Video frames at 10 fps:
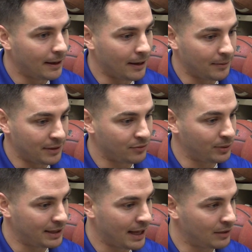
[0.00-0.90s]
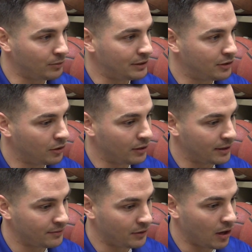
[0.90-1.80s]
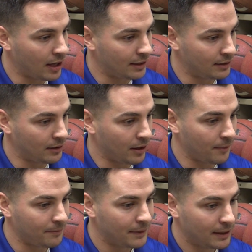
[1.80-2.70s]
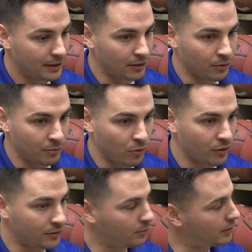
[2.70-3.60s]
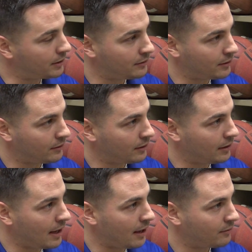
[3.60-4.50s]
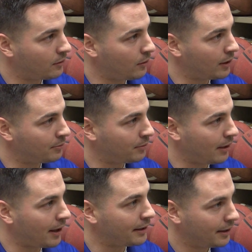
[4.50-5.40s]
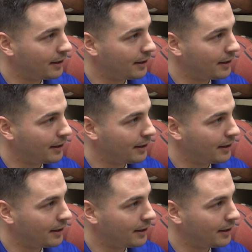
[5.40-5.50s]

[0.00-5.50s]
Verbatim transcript: um, and if we can, we do it. If not, um, you know, we're more than willing to sit in the half court and play.